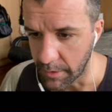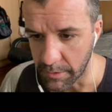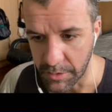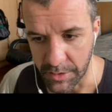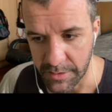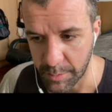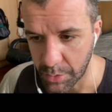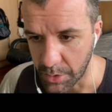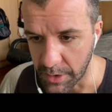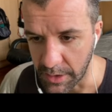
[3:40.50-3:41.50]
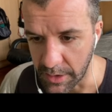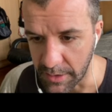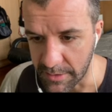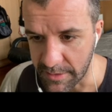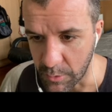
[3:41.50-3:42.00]
Looks
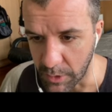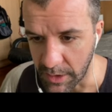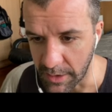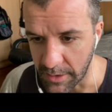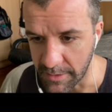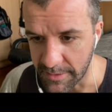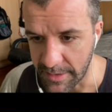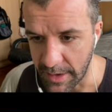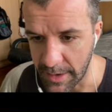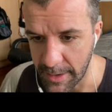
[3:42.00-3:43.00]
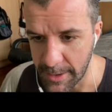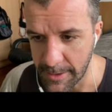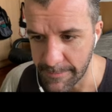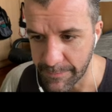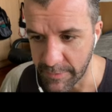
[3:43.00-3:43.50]
pretty swinging
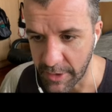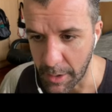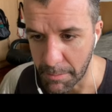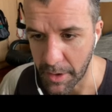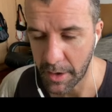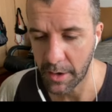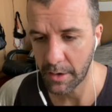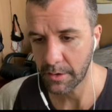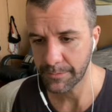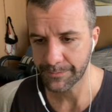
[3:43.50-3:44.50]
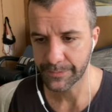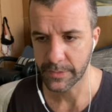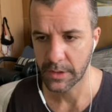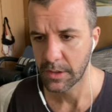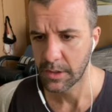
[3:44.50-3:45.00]
inside. Got a bar.
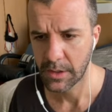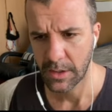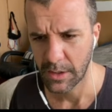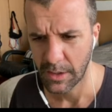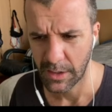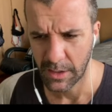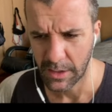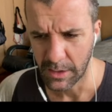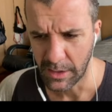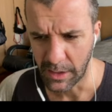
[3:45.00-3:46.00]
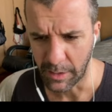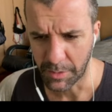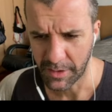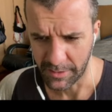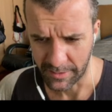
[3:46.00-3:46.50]
Yeah,
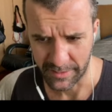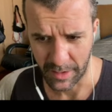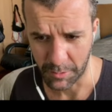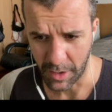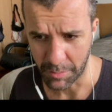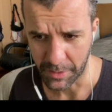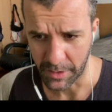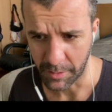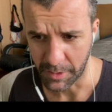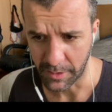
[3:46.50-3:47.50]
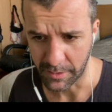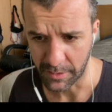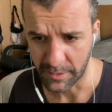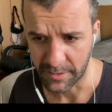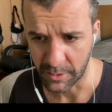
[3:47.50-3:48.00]
because it's the same company, I mean,
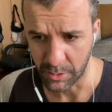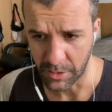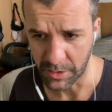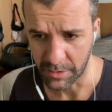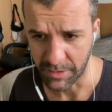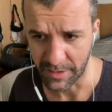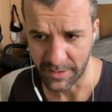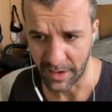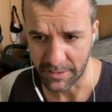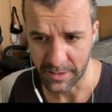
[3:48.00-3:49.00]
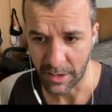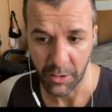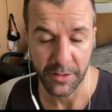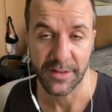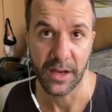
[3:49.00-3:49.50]
these two look fantastic. I
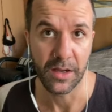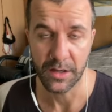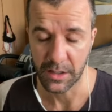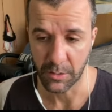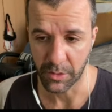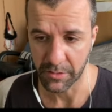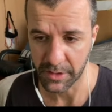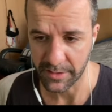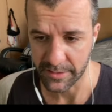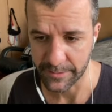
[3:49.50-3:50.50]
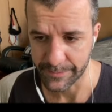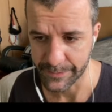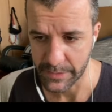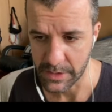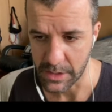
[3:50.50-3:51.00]
would stay at any one of these.
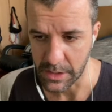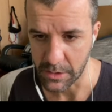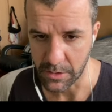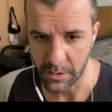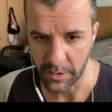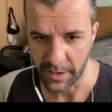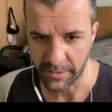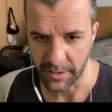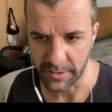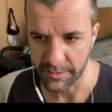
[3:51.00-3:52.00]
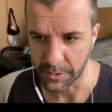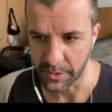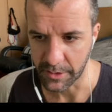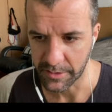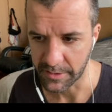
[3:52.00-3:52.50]
Oh, that's a nice view
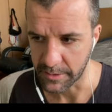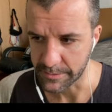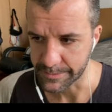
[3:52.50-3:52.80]
there, isn't it?